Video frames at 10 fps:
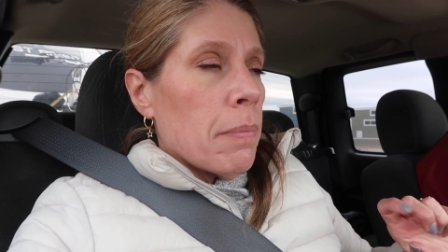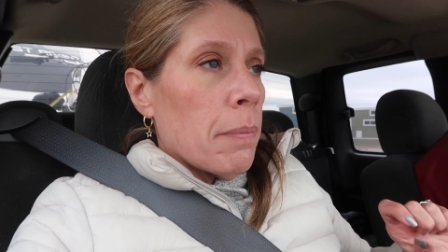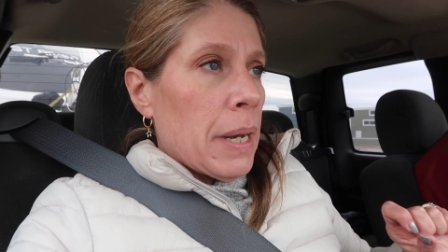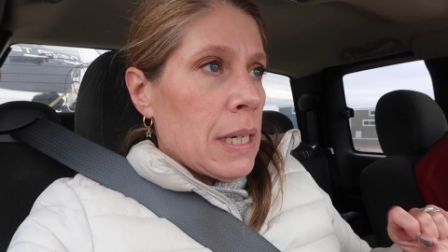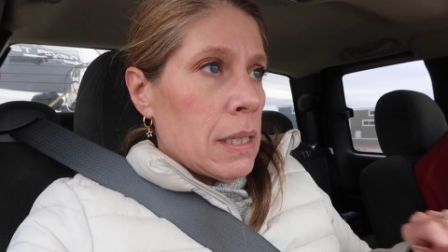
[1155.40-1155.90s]

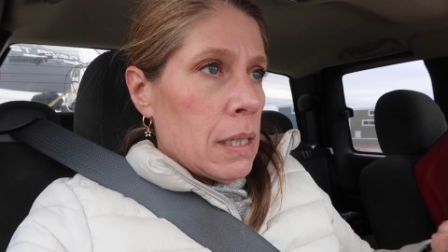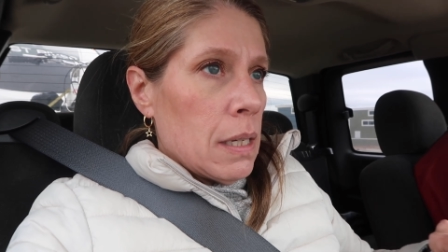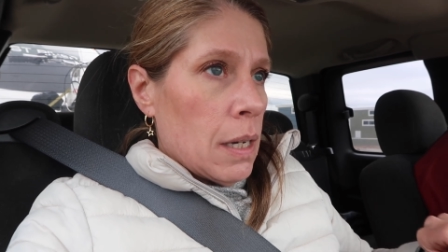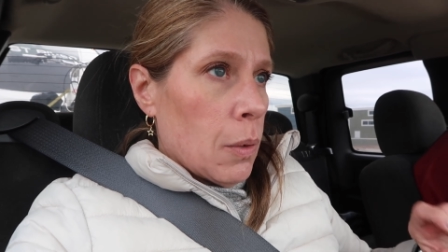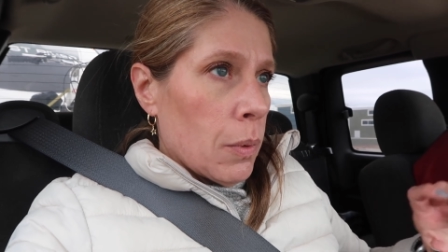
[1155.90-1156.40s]
but it,
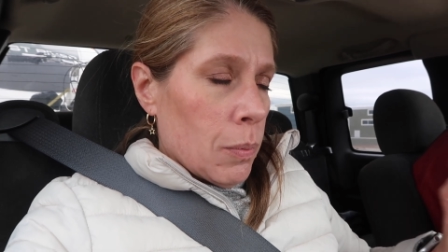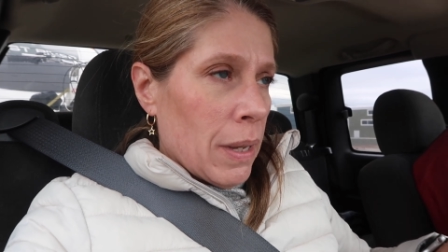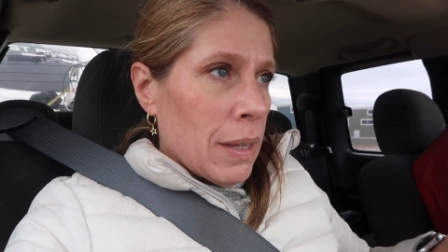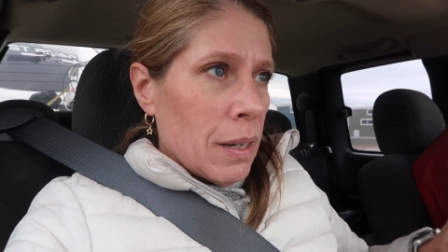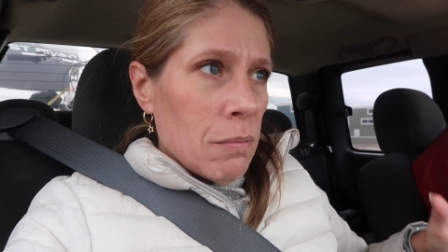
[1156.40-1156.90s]
you know, we
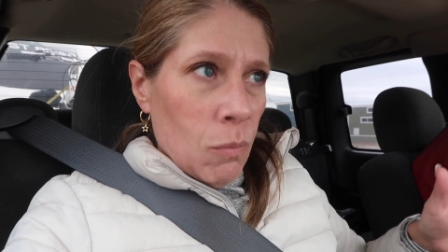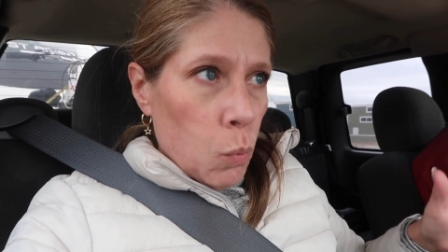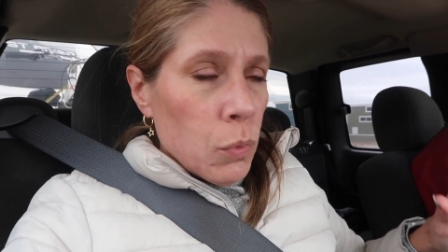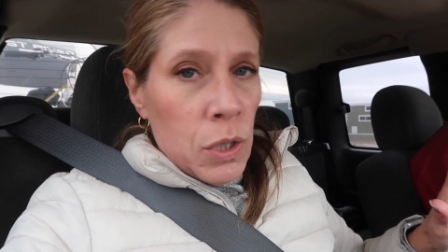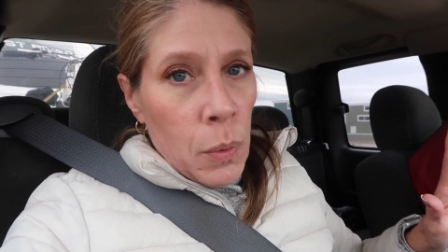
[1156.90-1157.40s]
read that
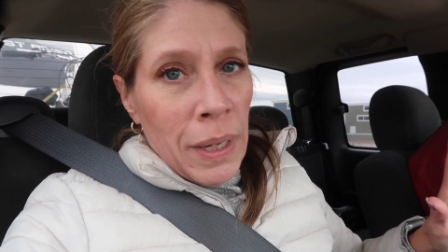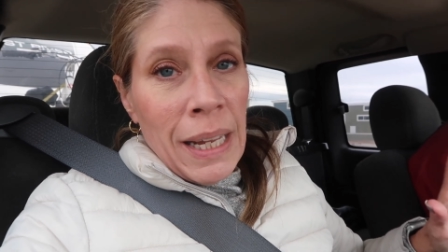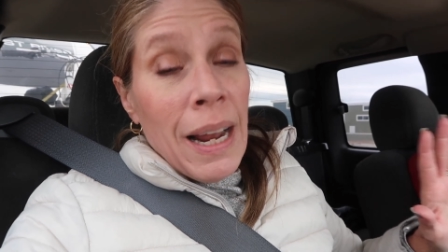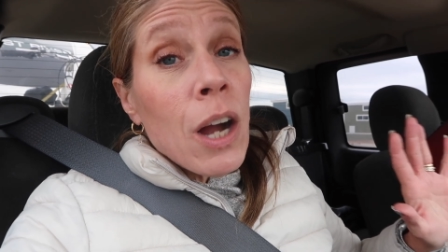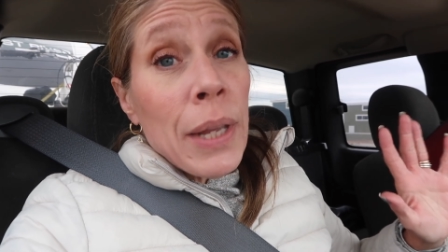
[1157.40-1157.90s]
doing
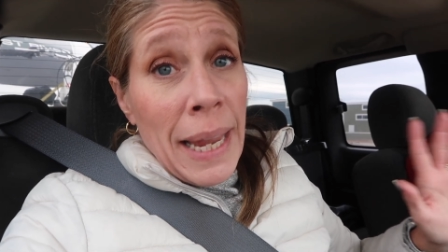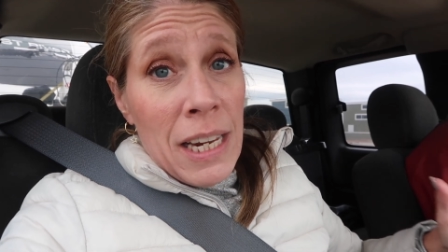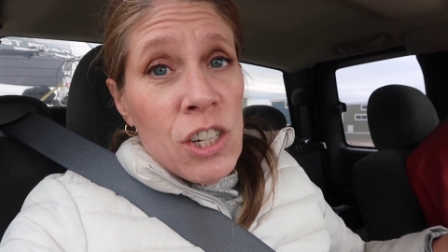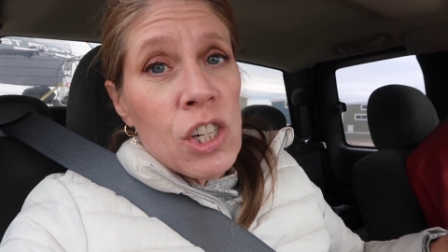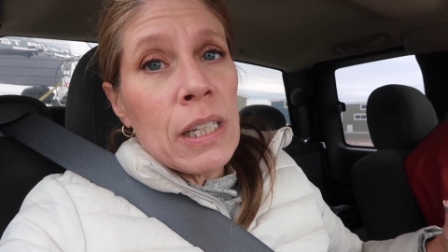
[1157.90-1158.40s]
it
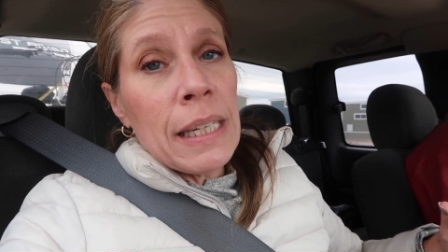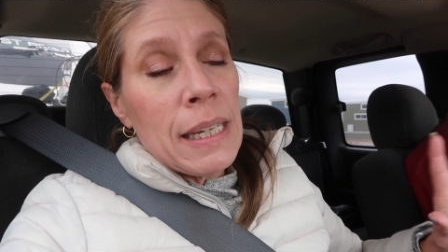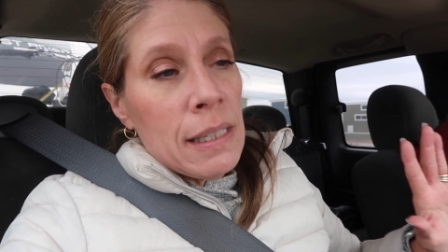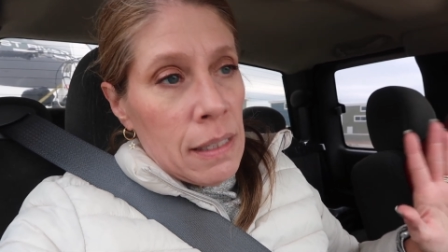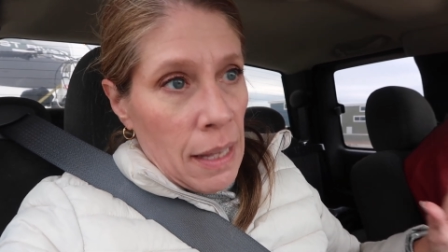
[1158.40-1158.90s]

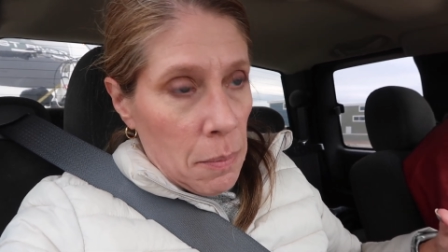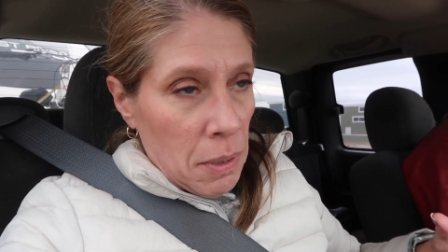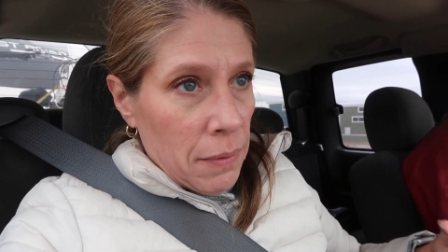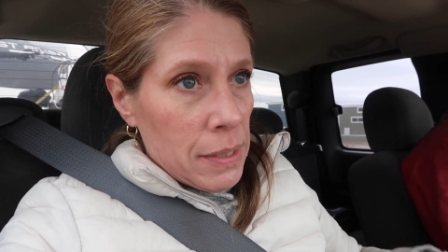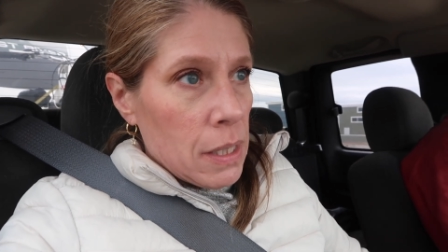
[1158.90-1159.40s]
occasionally isn't that
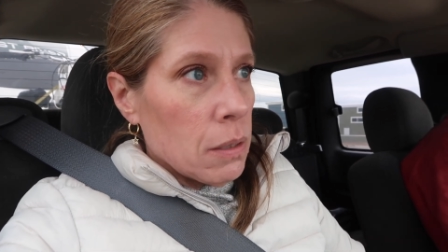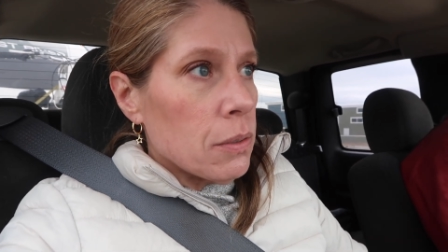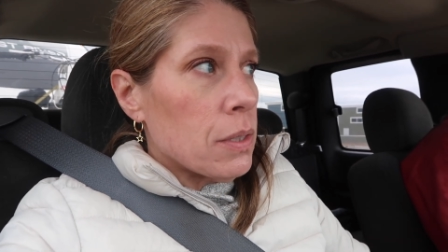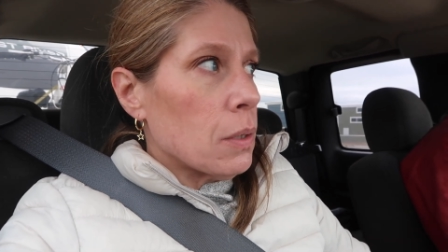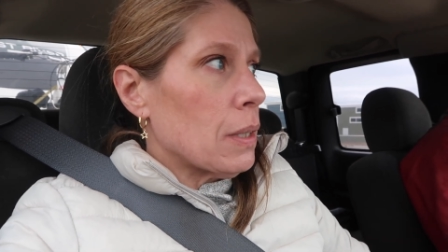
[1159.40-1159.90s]
big of a deal,
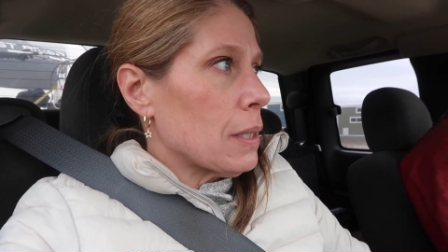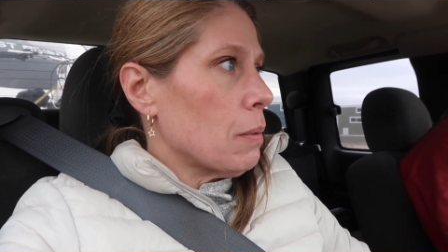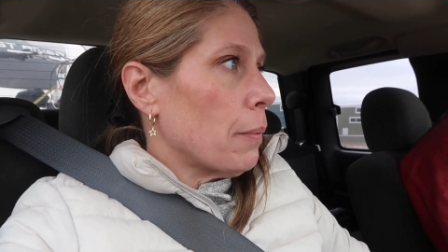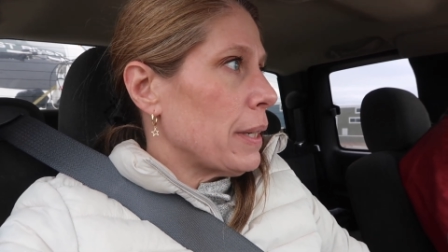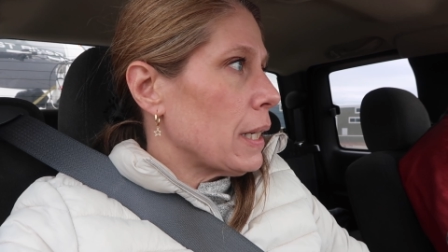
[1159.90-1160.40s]
so that's
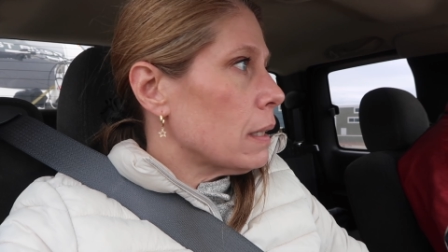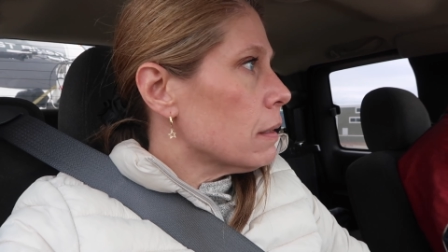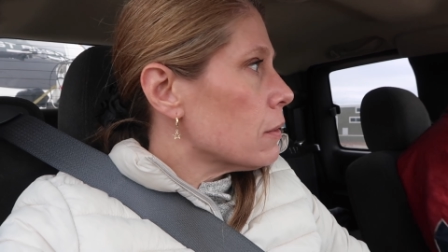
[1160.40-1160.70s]
what we did.